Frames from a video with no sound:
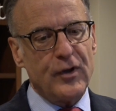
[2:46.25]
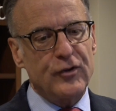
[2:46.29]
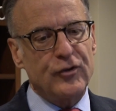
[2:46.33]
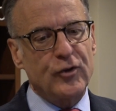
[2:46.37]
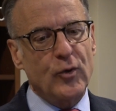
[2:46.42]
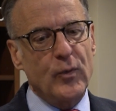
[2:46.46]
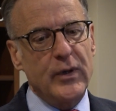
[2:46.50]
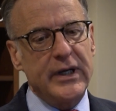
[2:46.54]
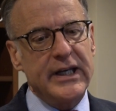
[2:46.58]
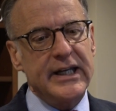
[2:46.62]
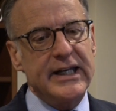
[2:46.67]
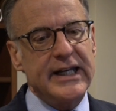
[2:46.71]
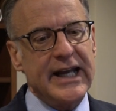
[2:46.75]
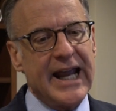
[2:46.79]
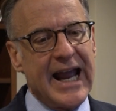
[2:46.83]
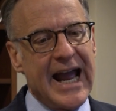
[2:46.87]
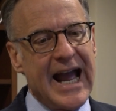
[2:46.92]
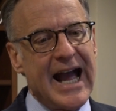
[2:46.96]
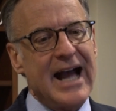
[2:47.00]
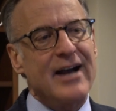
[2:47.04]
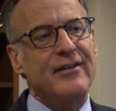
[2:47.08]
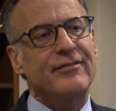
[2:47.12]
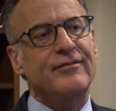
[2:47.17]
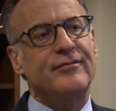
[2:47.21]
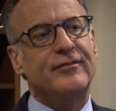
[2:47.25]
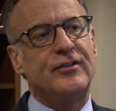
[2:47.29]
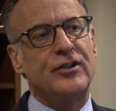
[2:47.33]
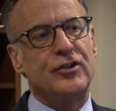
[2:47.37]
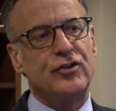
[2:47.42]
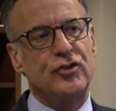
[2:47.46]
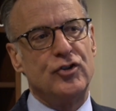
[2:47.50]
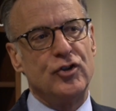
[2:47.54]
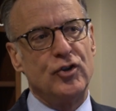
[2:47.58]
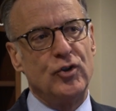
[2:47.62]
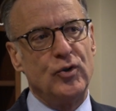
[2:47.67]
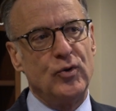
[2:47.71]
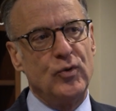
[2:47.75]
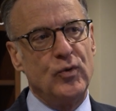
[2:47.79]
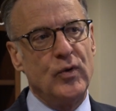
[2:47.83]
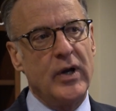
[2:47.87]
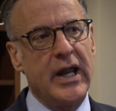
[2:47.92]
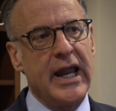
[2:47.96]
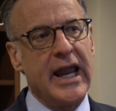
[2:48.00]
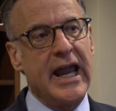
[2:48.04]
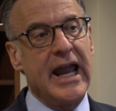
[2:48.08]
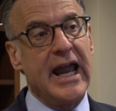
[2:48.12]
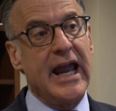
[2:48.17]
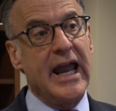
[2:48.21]
So we didn't have to
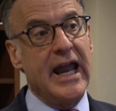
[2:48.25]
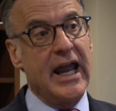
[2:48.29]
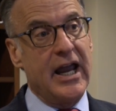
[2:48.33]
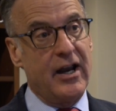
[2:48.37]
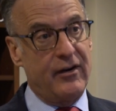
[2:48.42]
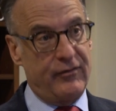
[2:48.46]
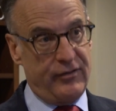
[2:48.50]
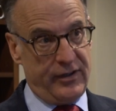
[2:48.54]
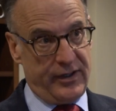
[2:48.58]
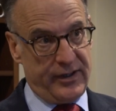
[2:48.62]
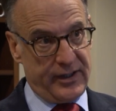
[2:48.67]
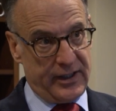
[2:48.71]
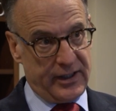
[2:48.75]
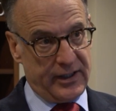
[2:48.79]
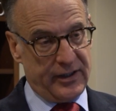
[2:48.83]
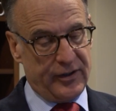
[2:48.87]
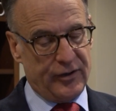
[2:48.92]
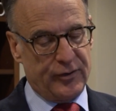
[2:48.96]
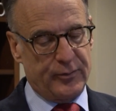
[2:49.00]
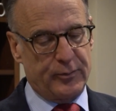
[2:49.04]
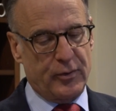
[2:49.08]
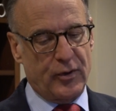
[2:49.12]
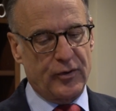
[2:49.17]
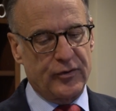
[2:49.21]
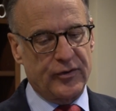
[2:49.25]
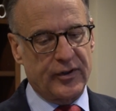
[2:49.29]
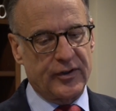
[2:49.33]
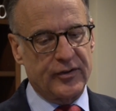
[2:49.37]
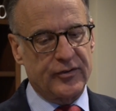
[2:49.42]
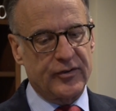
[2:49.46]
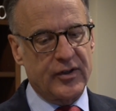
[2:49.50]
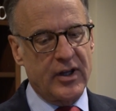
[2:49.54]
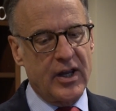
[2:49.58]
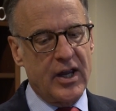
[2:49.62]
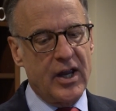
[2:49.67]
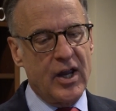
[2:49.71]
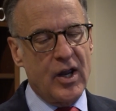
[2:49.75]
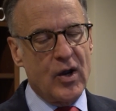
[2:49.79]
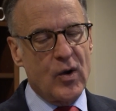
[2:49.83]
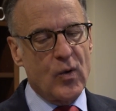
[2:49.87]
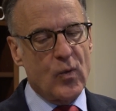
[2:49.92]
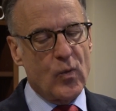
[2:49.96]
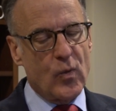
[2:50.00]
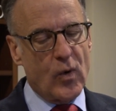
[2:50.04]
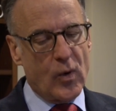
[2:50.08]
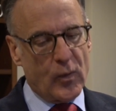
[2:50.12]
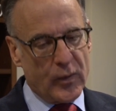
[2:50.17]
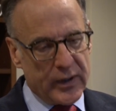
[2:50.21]
do everything in this process.
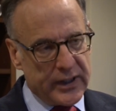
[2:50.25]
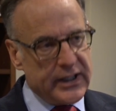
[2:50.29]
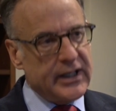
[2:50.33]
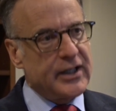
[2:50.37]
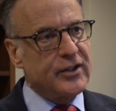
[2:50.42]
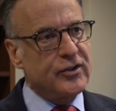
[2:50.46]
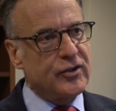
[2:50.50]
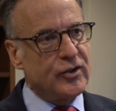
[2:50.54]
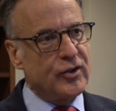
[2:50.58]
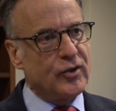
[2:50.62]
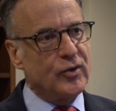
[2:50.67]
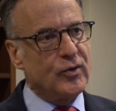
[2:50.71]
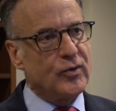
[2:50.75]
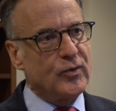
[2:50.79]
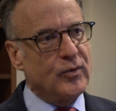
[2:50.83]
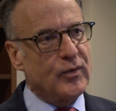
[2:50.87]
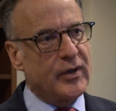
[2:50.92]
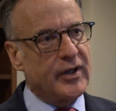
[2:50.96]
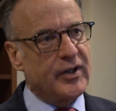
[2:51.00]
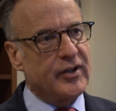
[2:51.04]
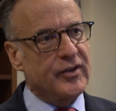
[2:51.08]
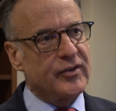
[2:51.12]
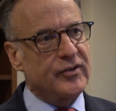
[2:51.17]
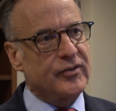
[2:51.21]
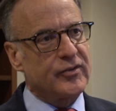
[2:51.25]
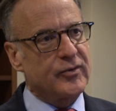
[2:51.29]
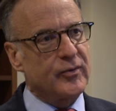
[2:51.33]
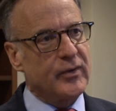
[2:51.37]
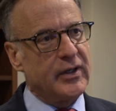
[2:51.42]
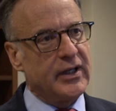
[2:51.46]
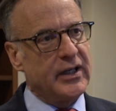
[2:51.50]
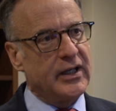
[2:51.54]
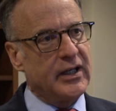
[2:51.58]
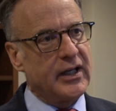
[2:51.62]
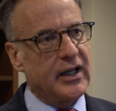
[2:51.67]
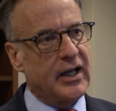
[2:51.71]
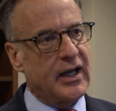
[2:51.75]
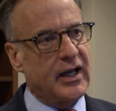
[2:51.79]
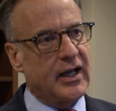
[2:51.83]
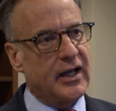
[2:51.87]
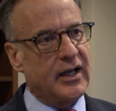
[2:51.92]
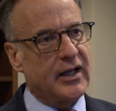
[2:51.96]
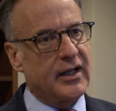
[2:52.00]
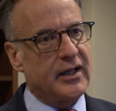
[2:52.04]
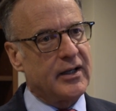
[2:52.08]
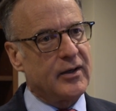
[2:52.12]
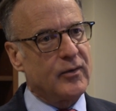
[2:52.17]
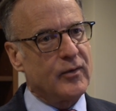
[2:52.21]
What we did do was we,
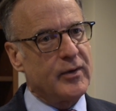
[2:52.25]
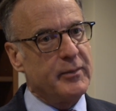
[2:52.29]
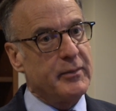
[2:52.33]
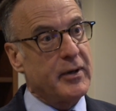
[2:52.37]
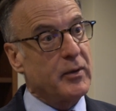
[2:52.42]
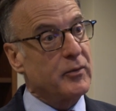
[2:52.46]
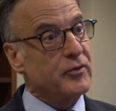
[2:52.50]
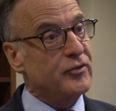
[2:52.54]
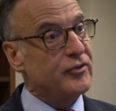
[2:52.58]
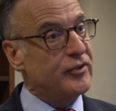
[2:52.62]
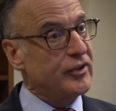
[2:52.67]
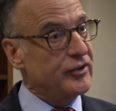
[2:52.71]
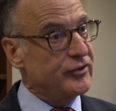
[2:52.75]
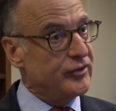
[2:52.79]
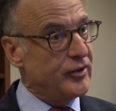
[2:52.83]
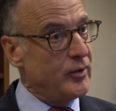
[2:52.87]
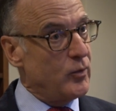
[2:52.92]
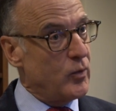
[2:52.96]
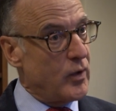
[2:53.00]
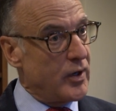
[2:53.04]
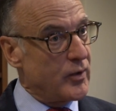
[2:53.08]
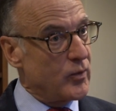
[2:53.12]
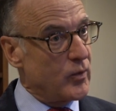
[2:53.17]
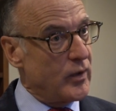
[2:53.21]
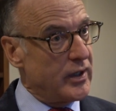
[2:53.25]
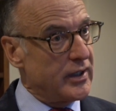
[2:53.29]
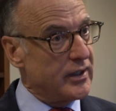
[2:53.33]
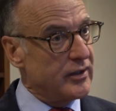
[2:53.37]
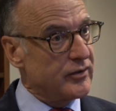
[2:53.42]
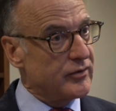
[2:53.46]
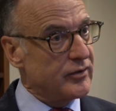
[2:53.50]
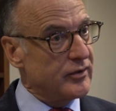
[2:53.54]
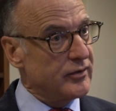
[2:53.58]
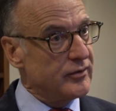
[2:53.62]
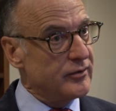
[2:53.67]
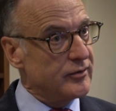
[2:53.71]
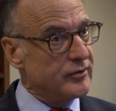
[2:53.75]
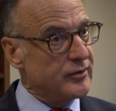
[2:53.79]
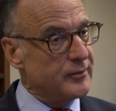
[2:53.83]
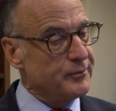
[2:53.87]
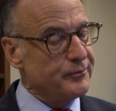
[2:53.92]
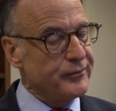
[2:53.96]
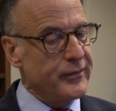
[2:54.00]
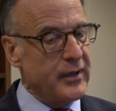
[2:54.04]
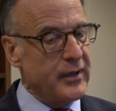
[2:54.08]
uh, we met with 61 witnesses.